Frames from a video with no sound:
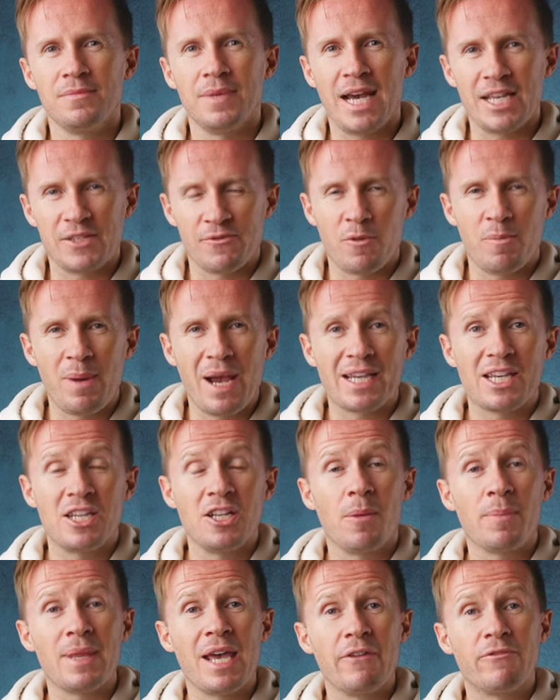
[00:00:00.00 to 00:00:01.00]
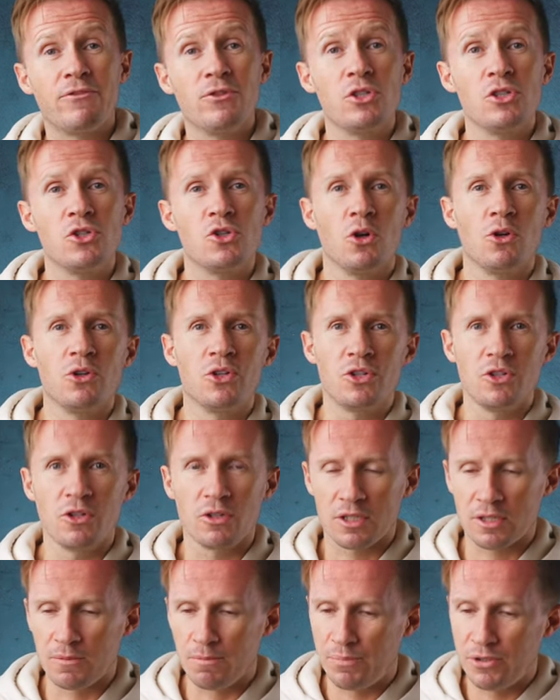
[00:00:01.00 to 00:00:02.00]
As for backing up that footage onto your
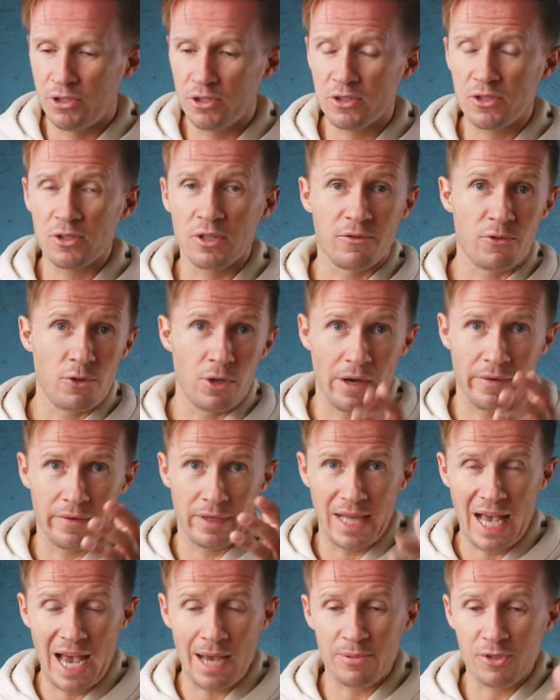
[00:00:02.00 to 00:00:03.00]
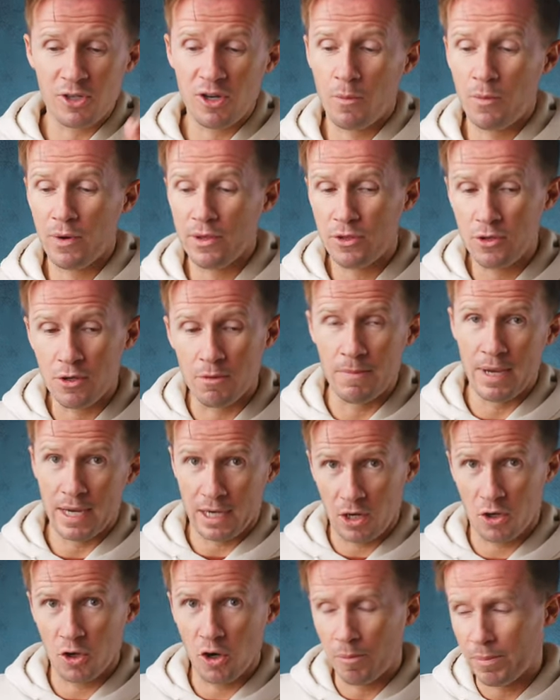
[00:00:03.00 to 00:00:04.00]
computer, if you have a laptop with you, make
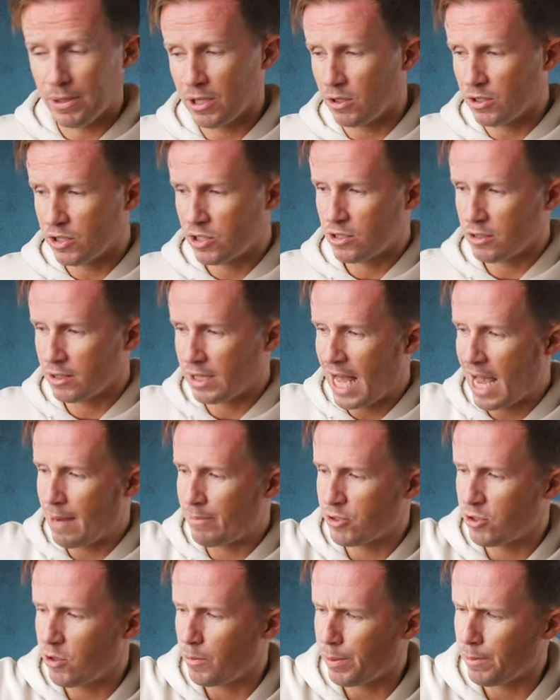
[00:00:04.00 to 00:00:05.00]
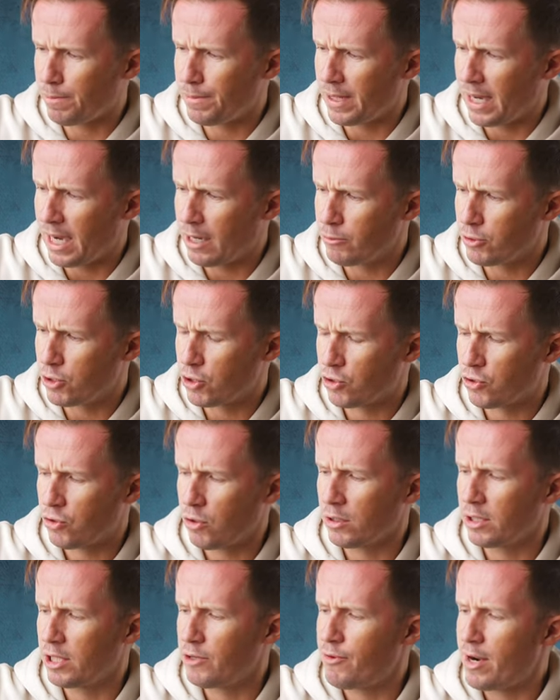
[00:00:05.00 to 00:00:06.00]
a copy onto your laptop, but I would
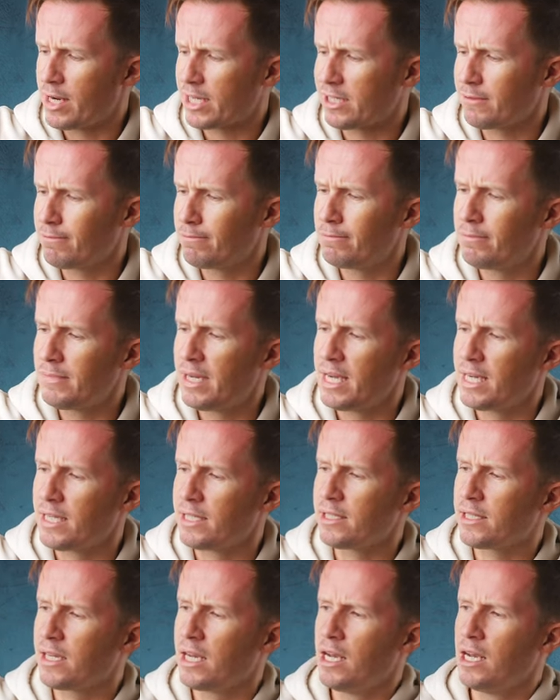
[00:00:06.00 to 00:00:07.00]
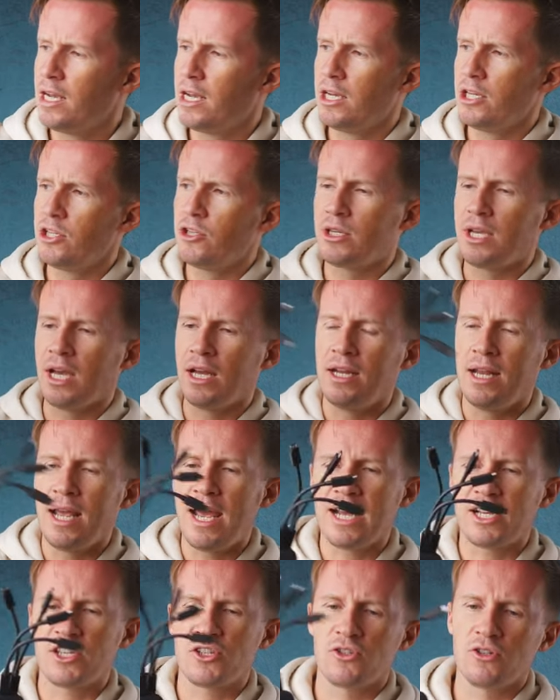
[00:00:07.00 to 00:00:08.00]
strongly recommend you get an
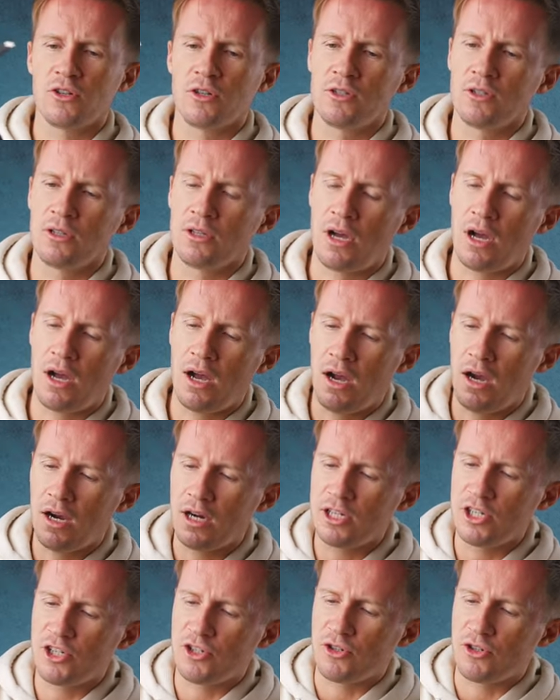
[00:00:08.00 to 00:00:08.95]
external hard